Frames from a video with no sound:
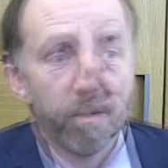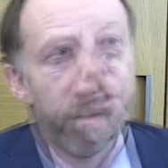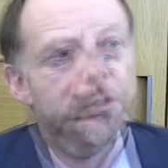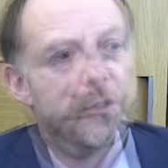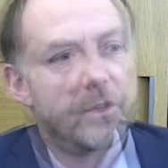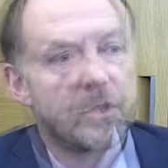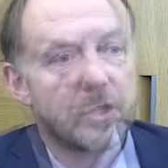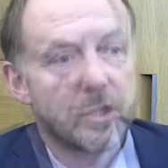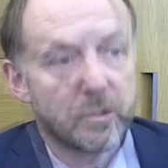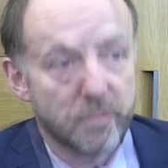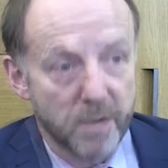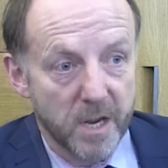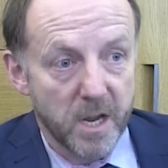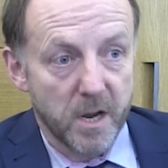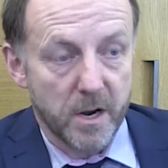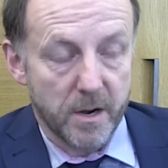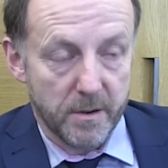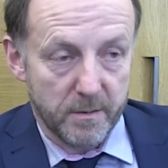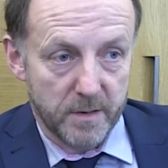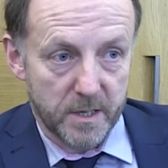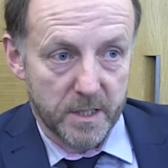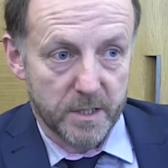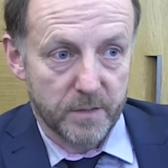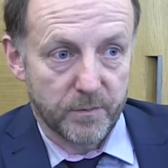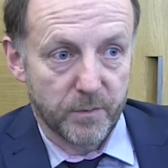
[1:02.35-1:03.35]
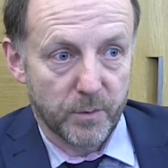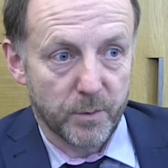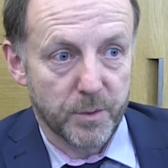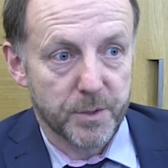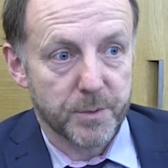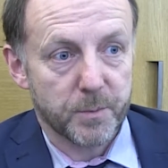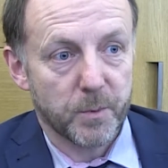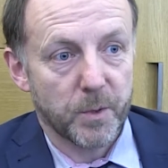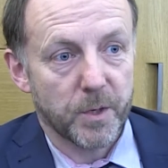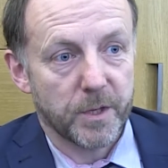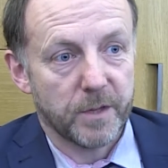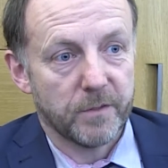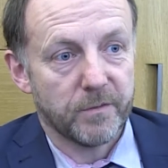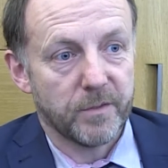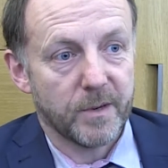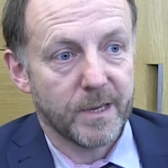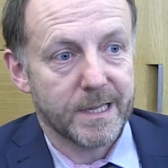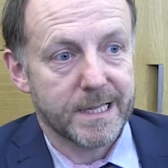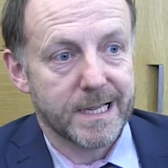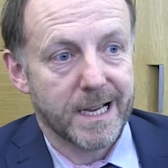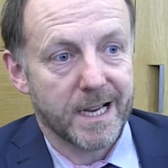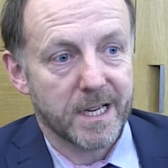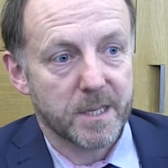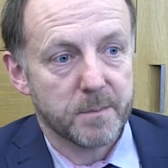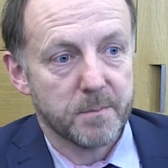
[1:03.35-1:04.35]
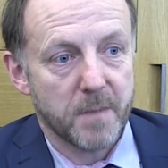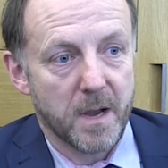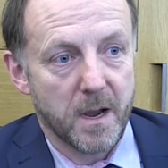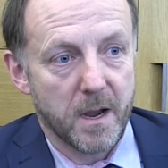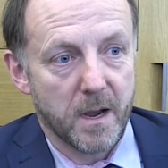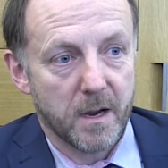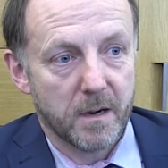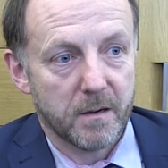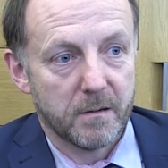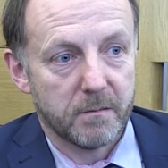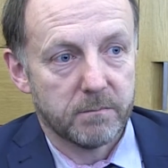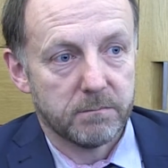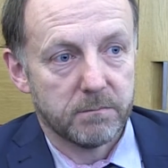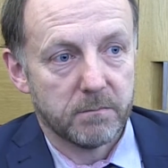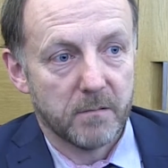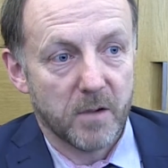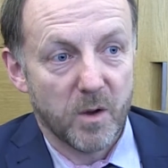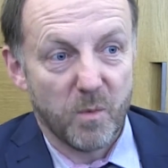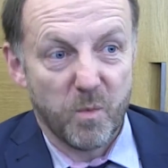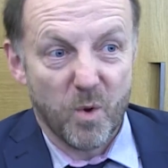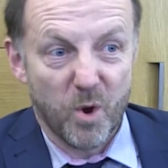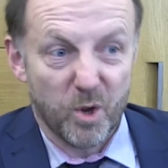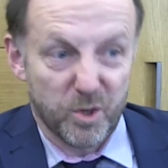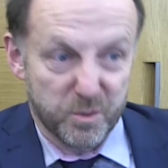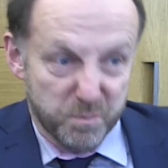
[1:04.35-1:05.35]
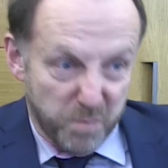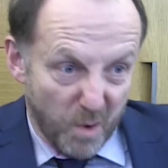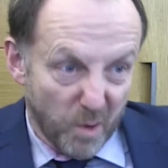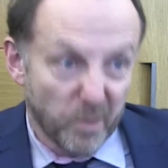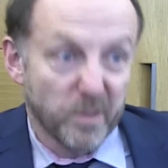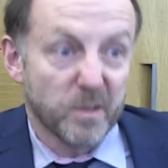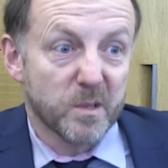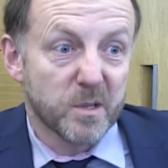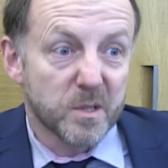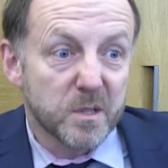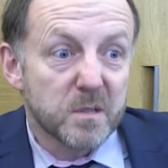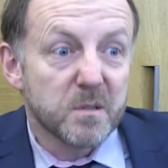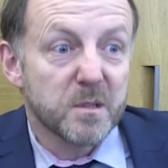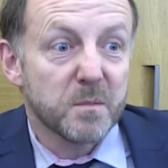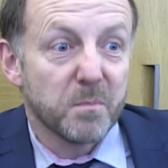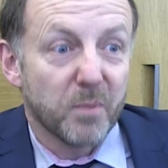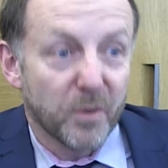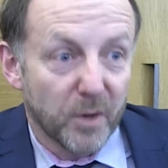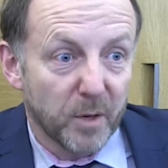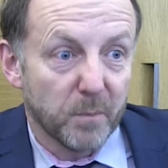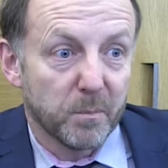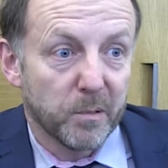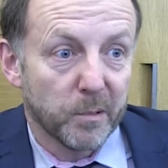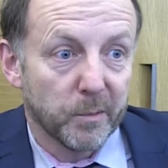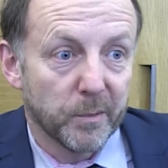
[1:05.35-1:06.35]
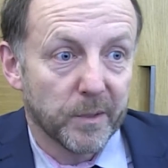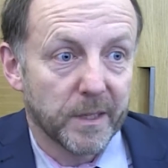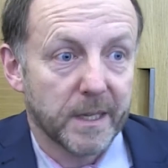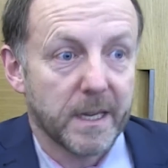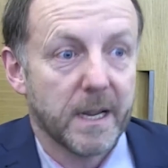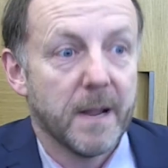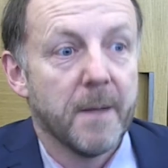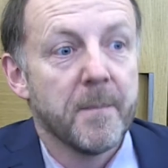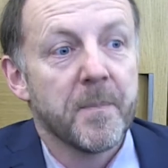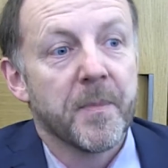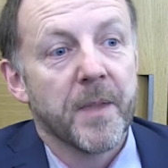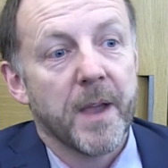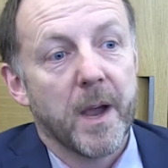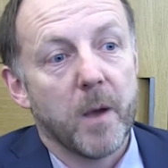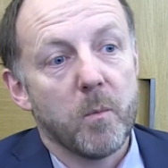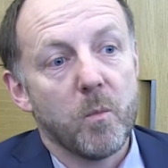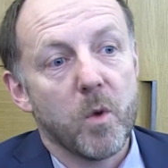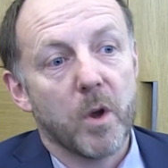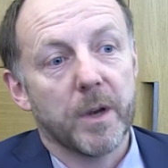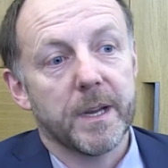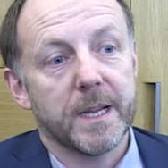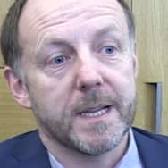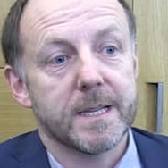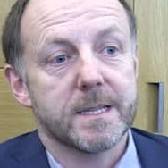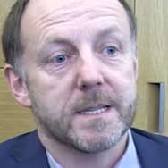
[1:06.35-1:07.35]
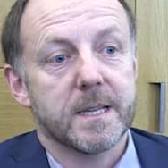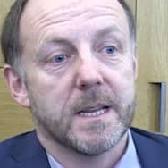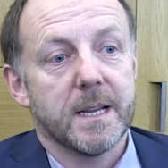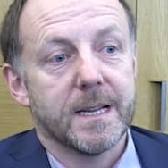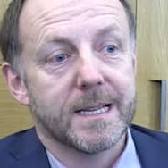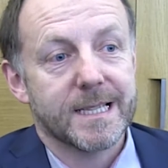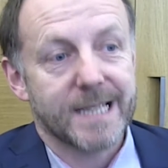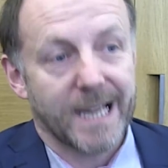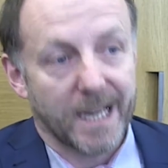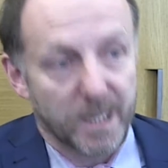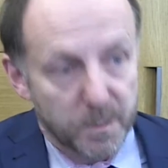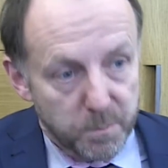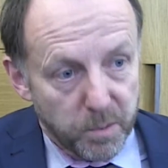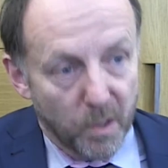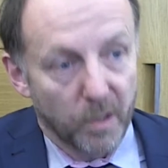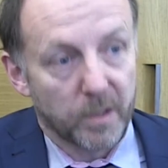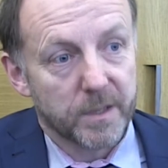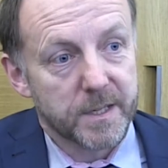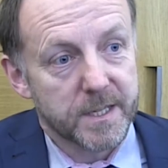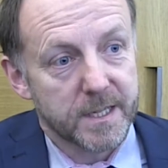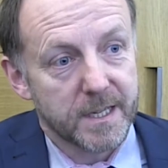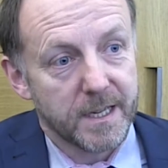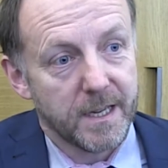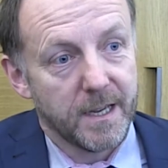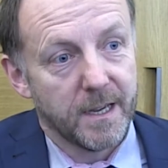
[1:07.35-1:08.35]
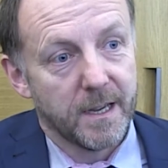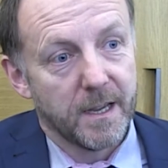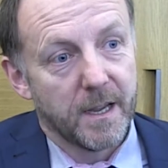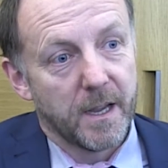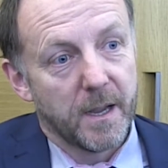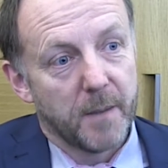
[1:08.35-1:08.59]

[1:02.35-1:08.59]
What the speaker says: There's 3 areas for us where the fair tax mark awards points, to put it bluntly. And one is tax policy.